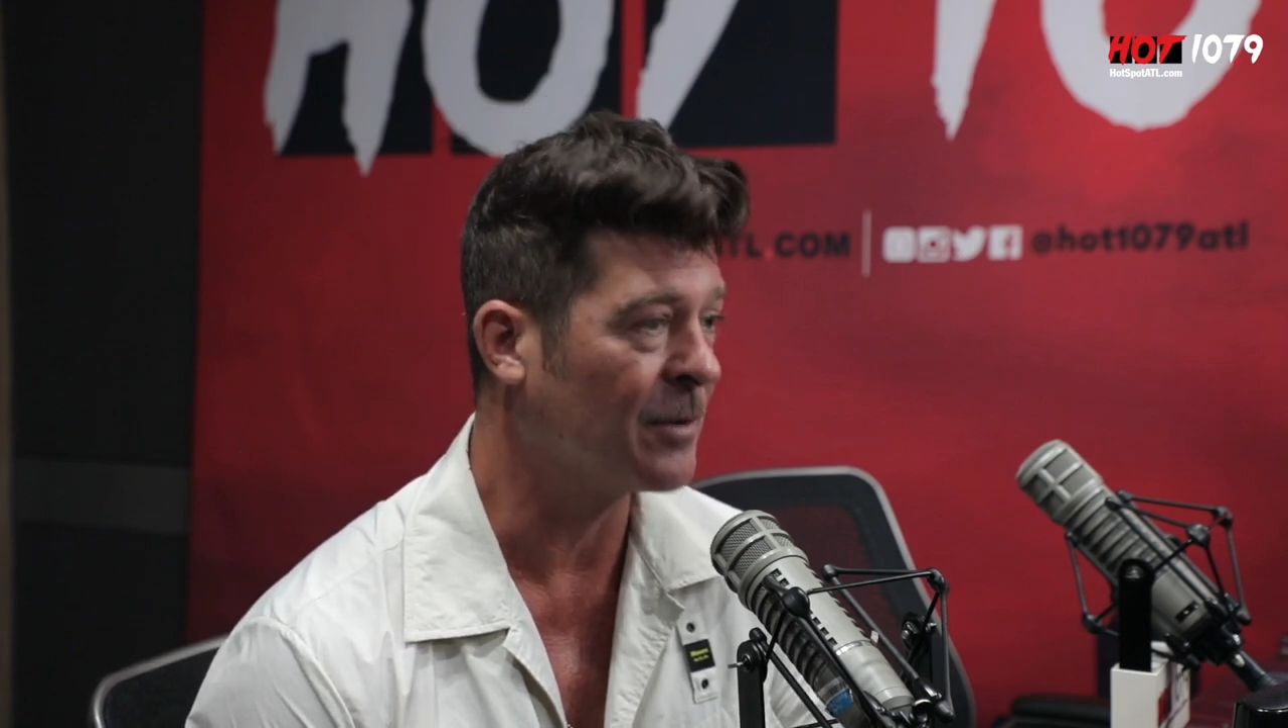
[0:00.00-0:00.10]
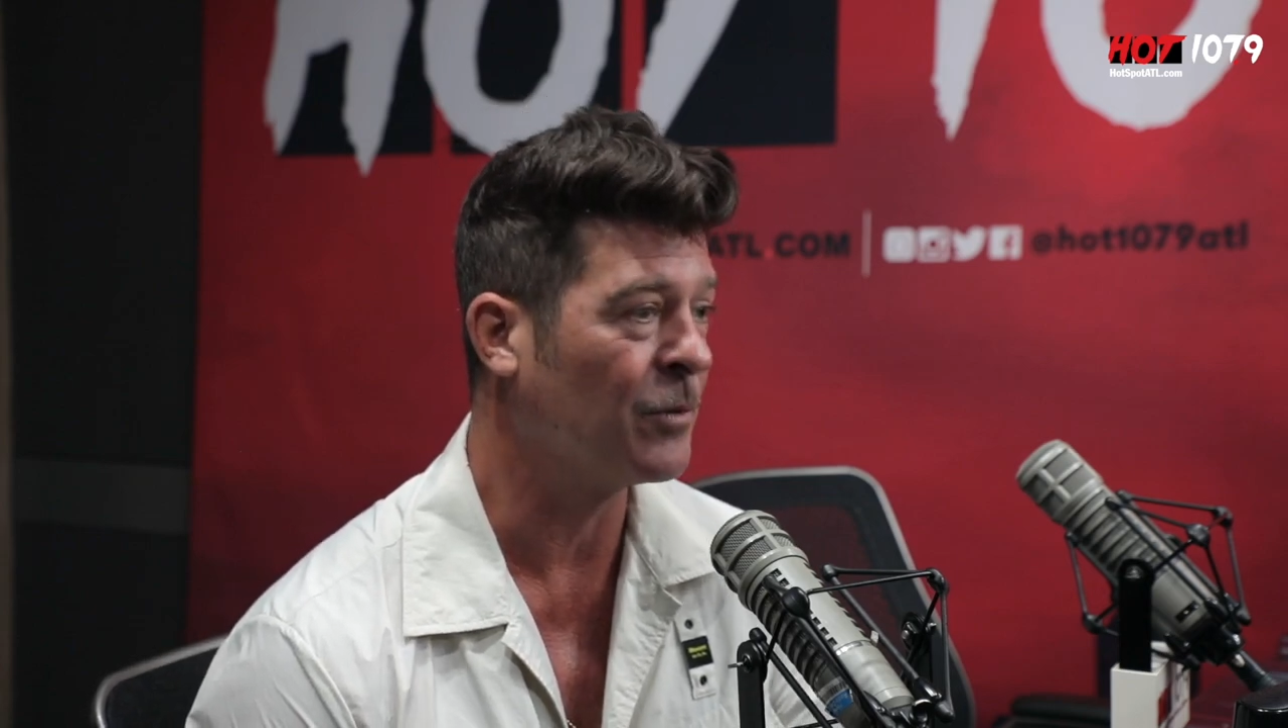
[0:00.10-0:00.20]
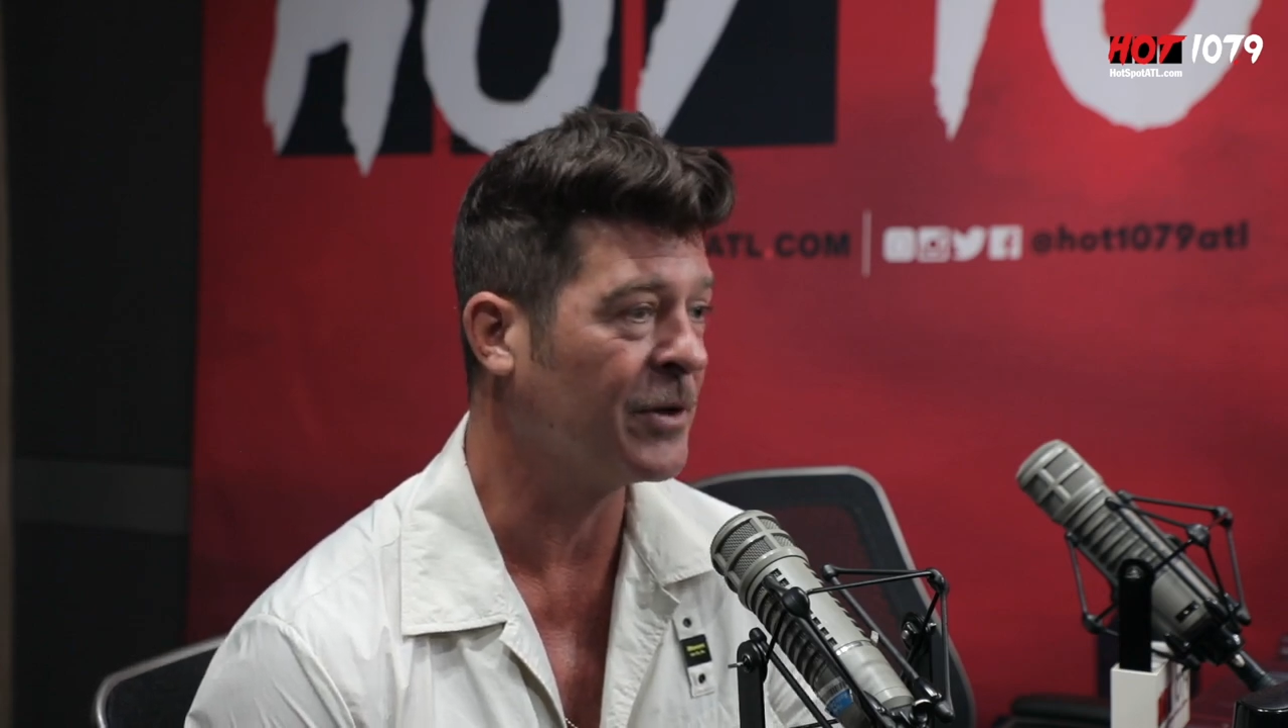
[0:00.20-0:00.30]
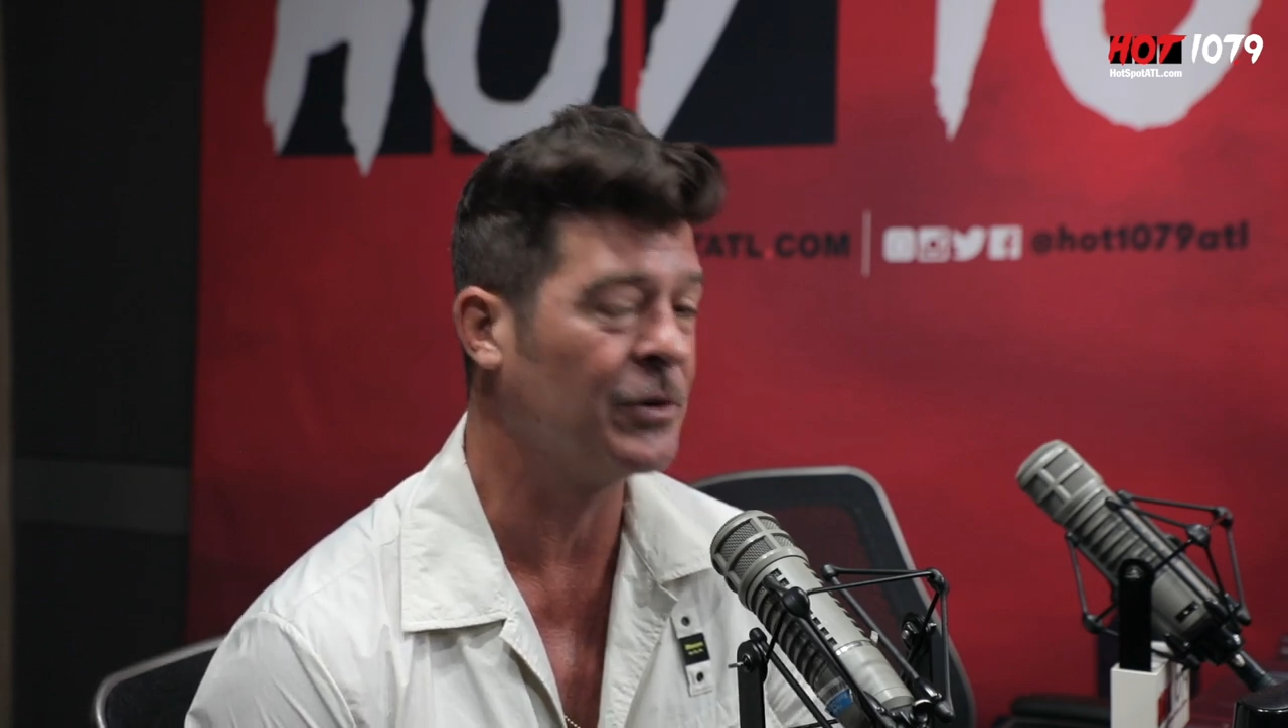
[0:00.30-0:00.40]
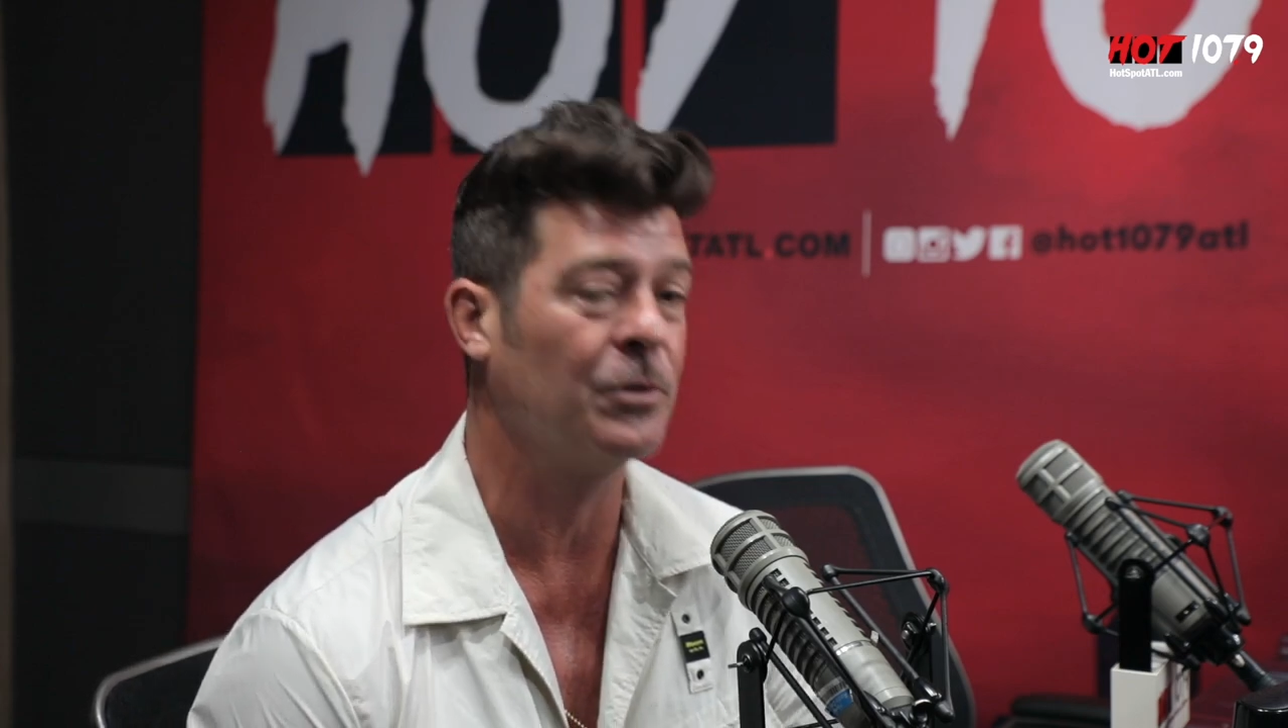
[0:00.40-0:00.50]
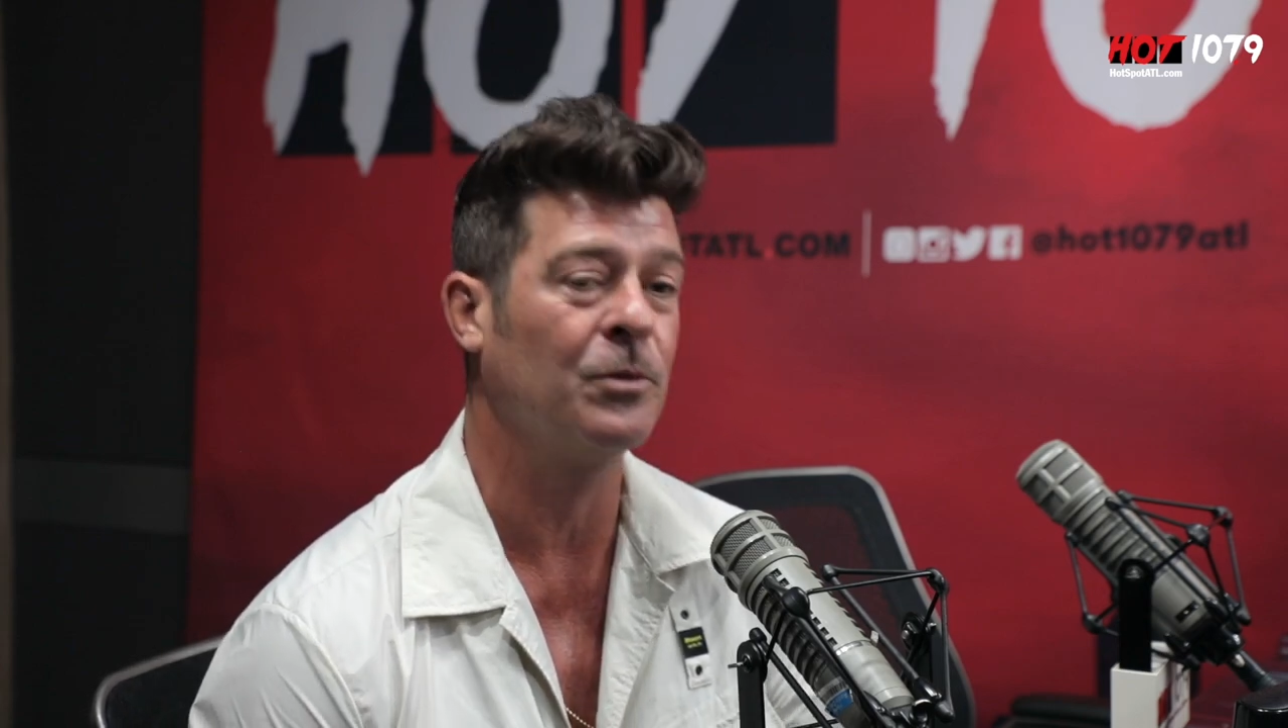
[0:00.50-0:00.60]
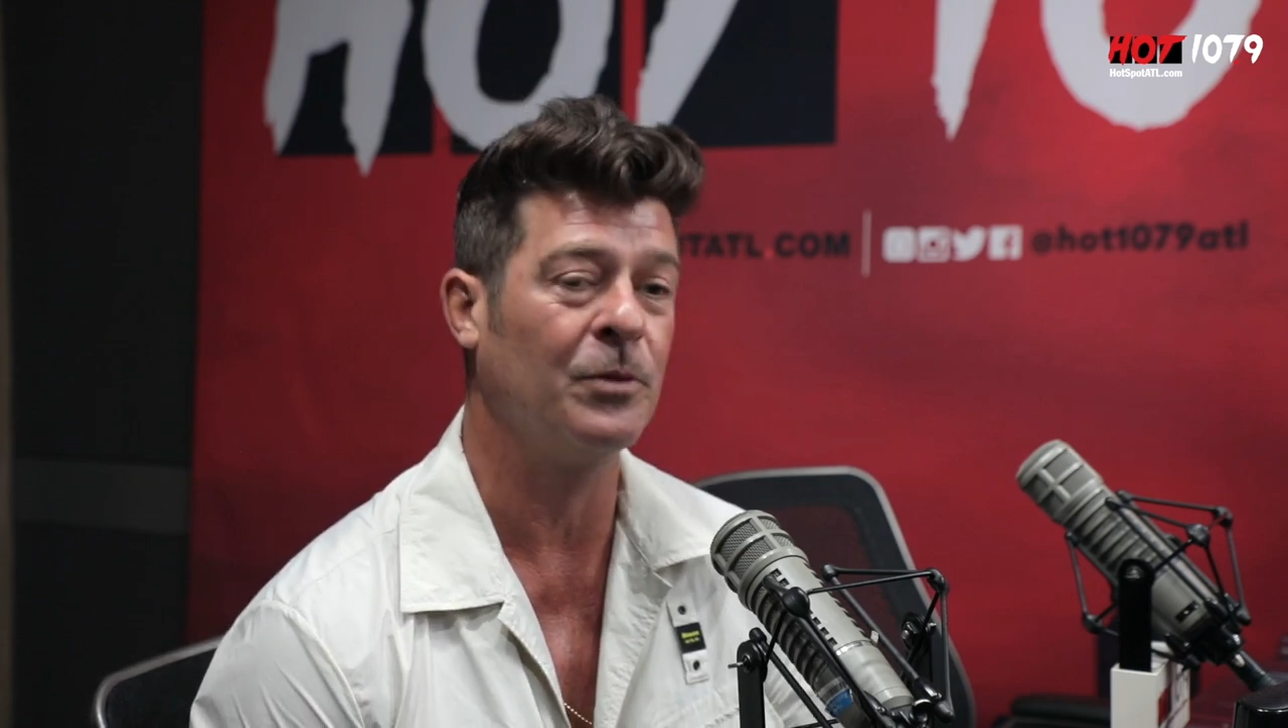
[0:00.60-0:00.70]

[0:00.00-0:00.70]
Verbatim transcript: and we do